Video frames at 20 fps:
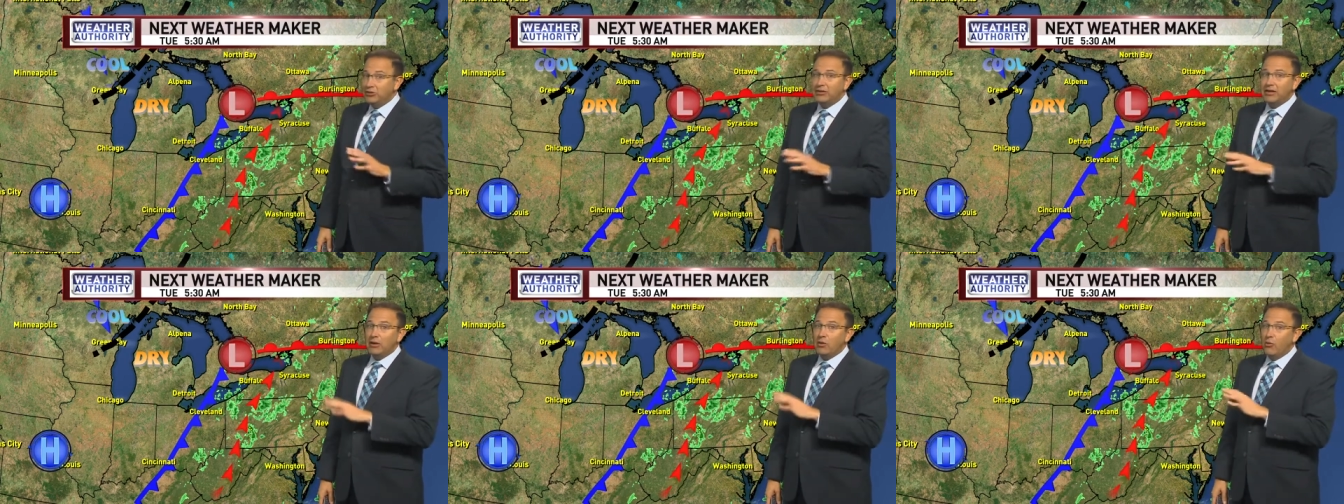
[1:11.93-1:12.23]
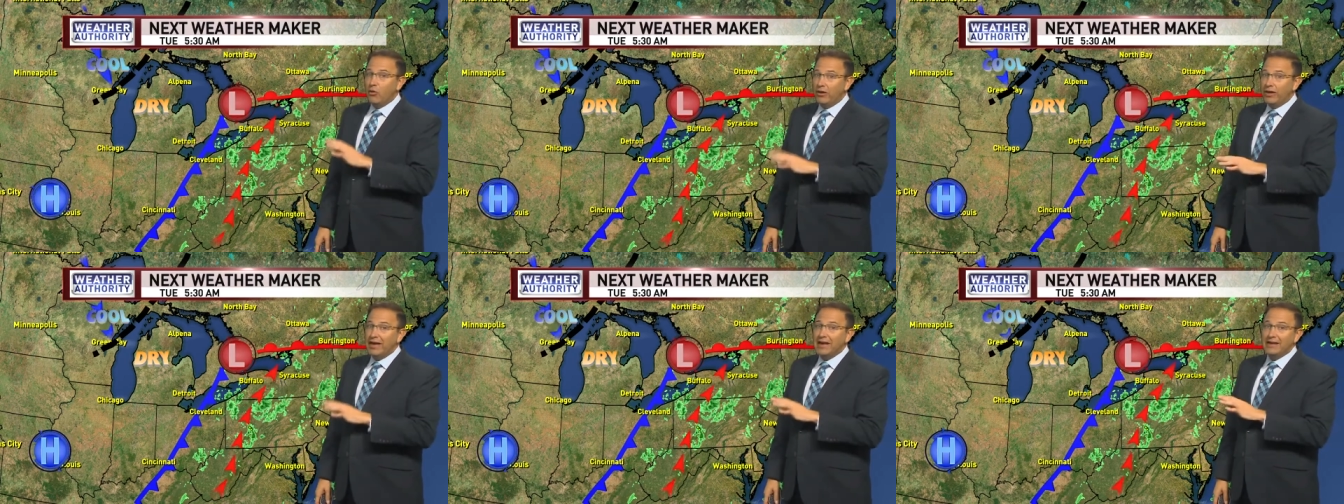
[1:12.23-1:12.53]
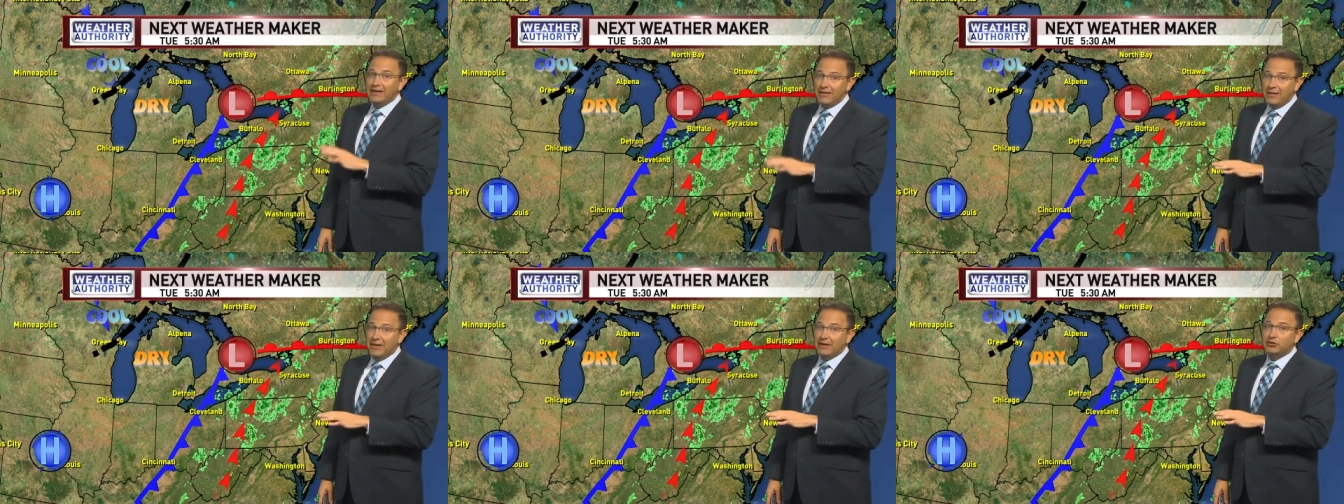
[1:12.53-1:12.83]
think we'll get
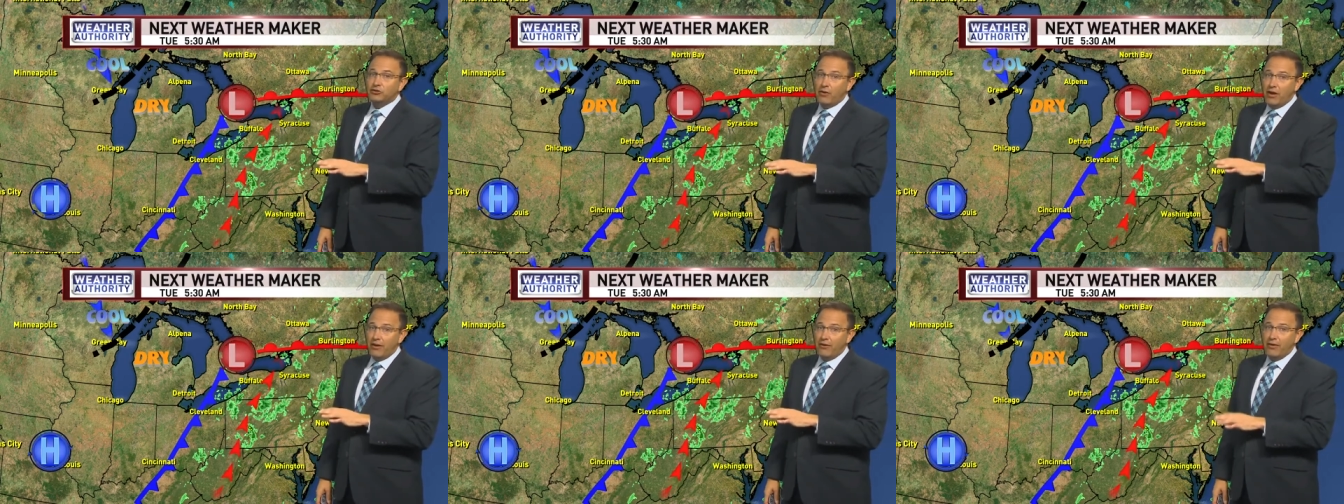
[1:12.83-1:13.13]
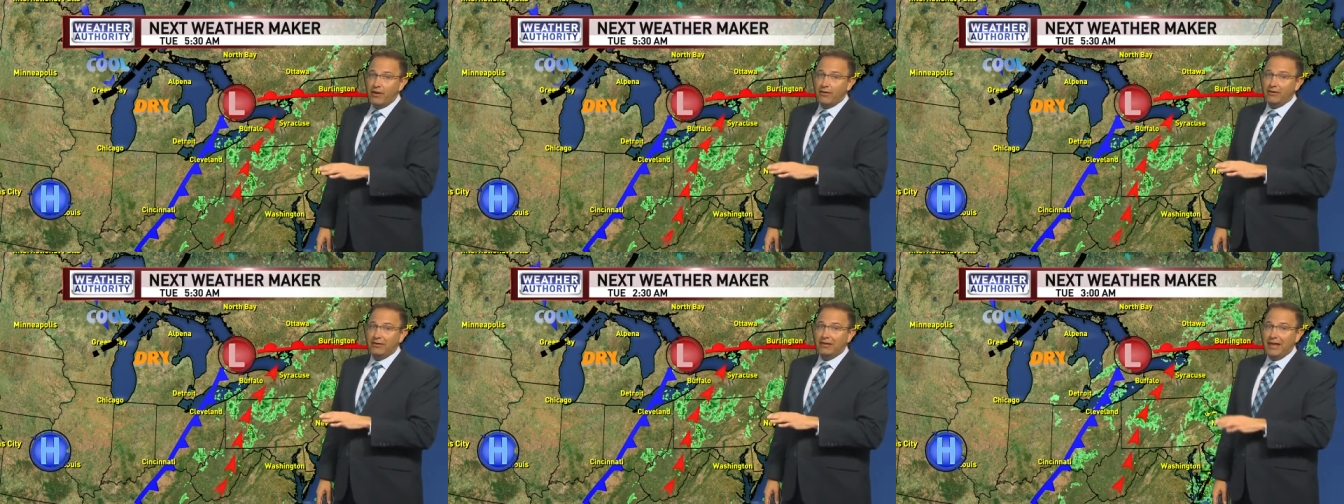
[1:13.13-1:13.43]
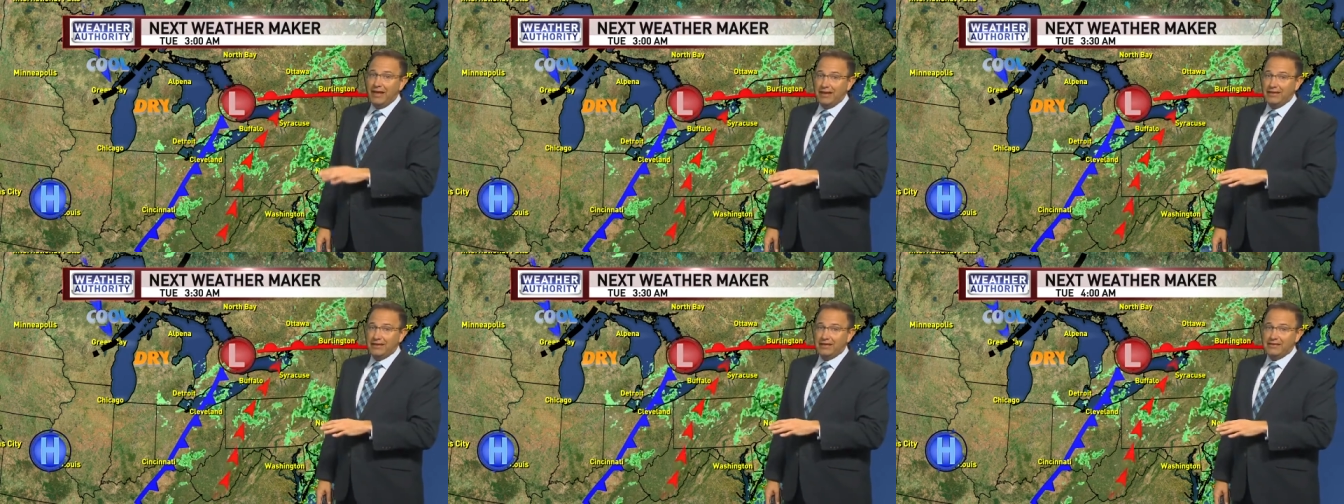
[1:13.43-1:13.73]
into that drier air
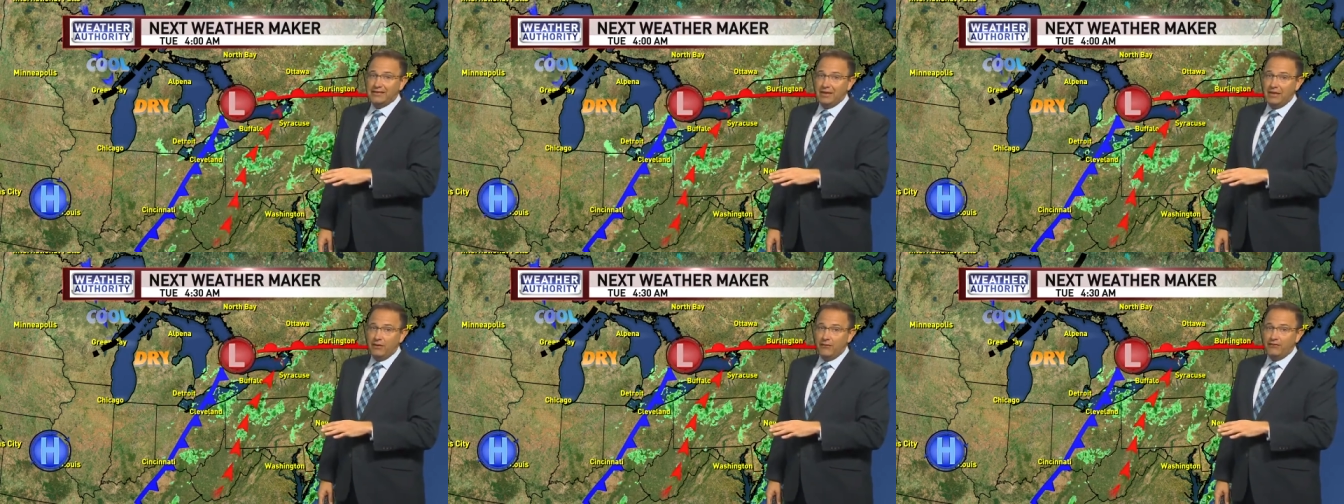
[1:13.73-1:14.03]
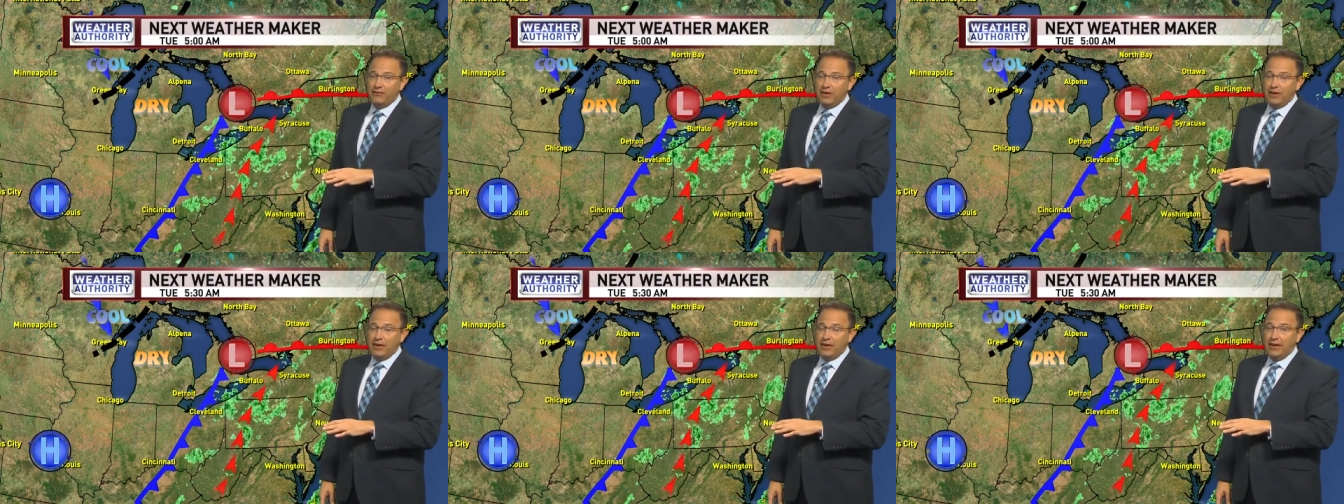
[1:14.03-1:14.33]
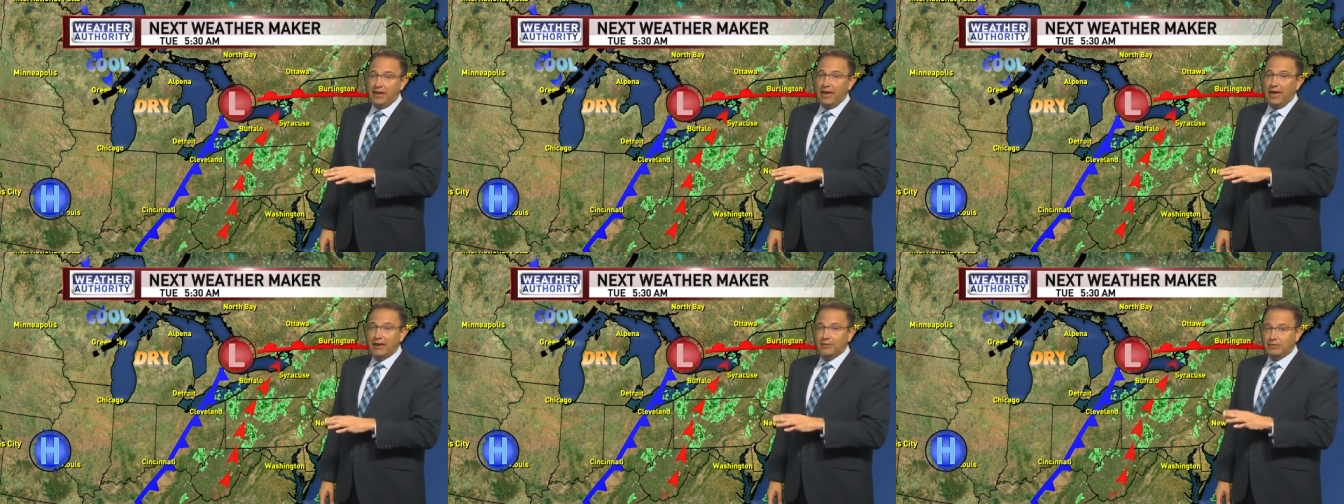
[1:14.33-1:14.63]
late this
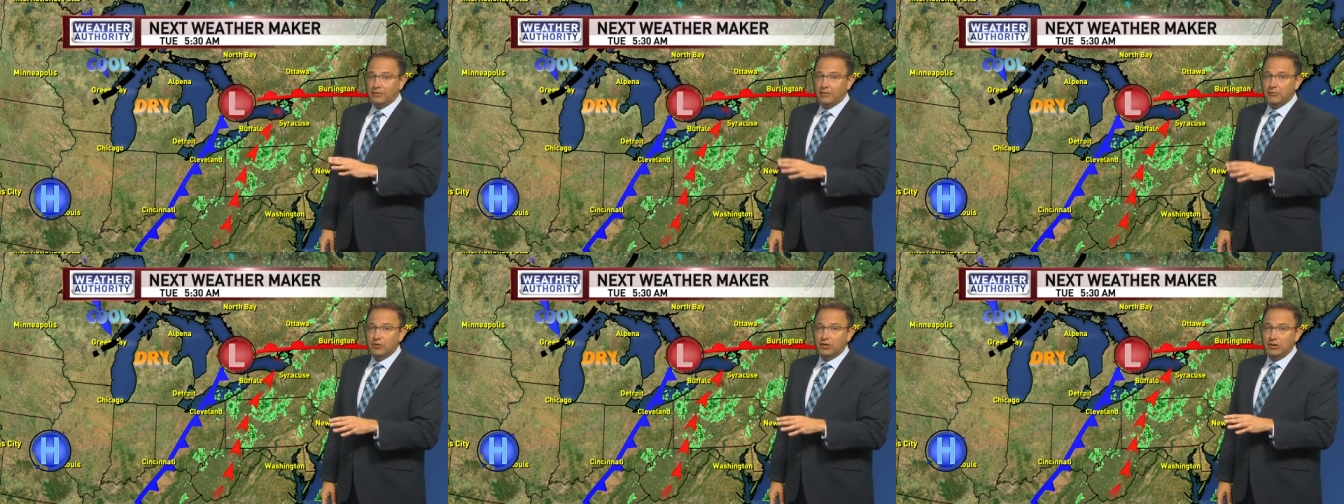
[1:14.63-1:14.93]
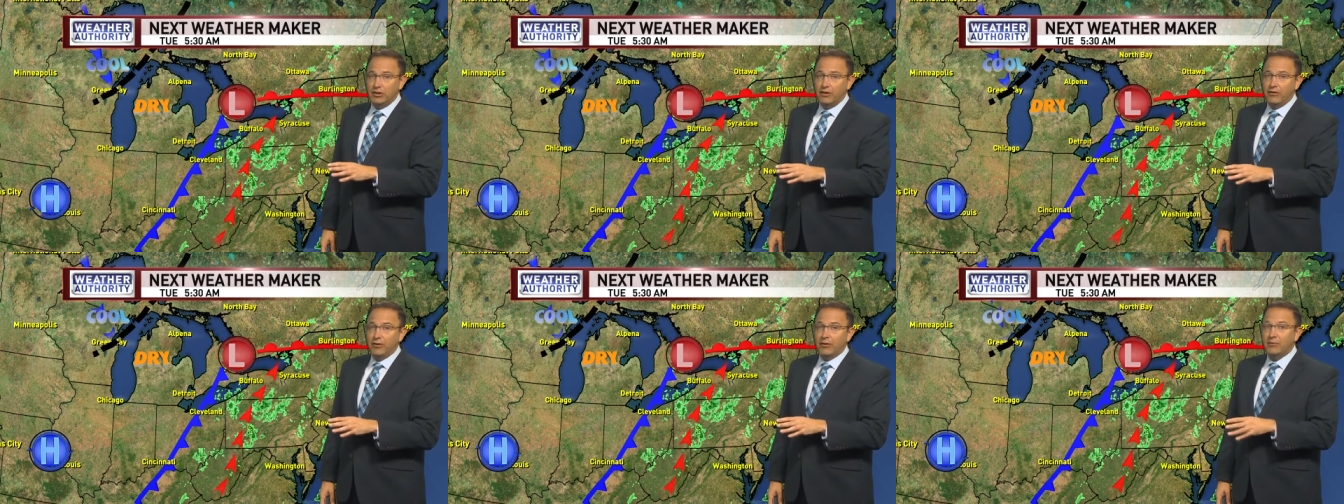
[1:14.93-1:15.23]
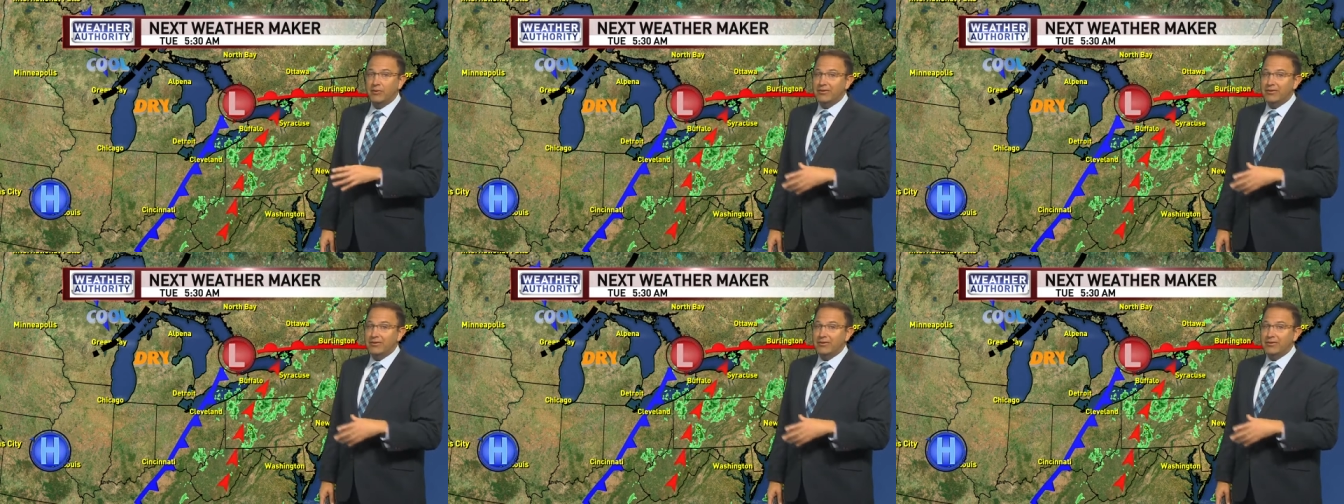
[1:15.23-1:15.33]
evening and some clearing,